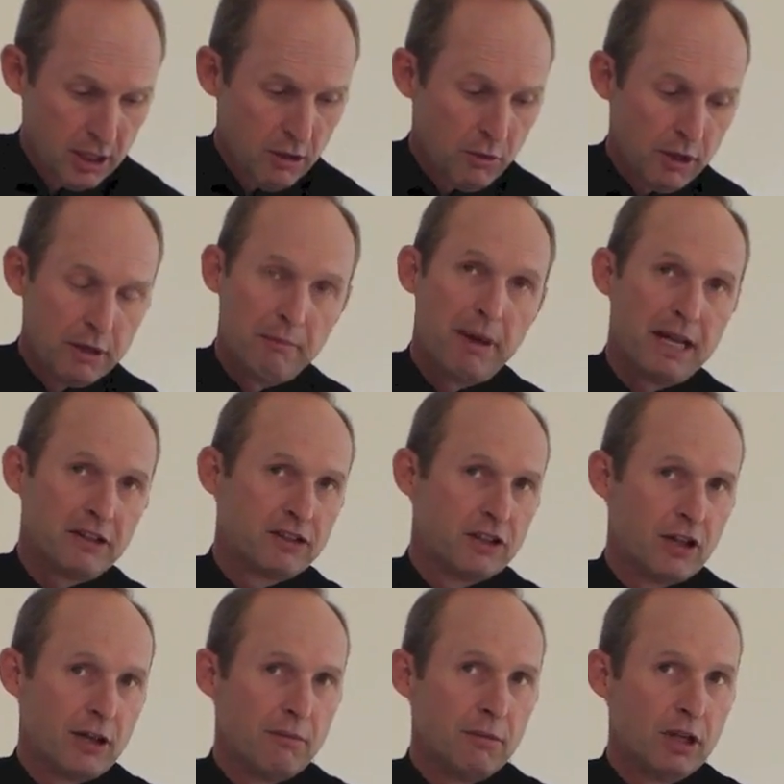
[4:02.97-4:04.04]
We're going to make
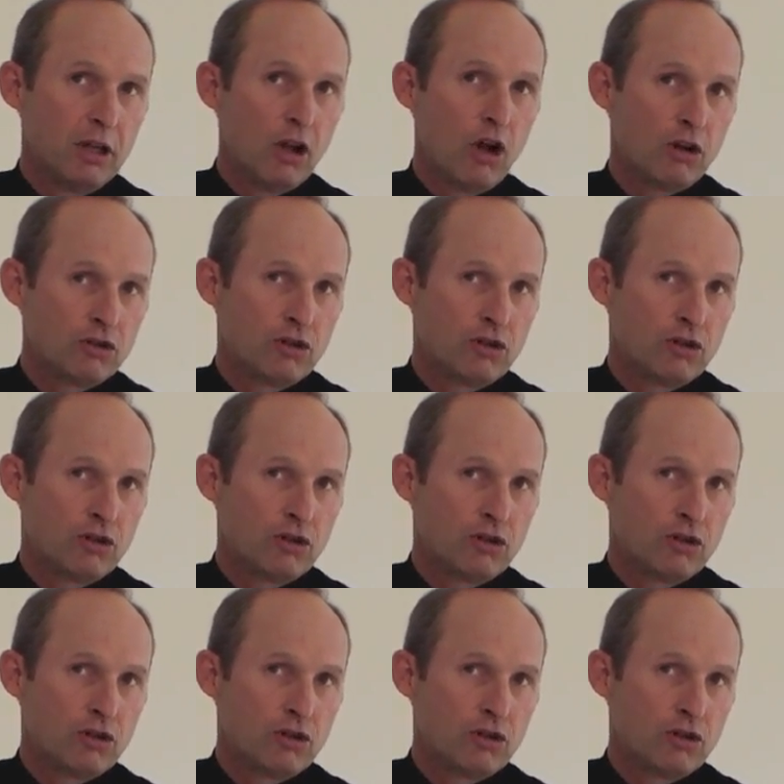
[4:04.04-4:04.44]
some little hot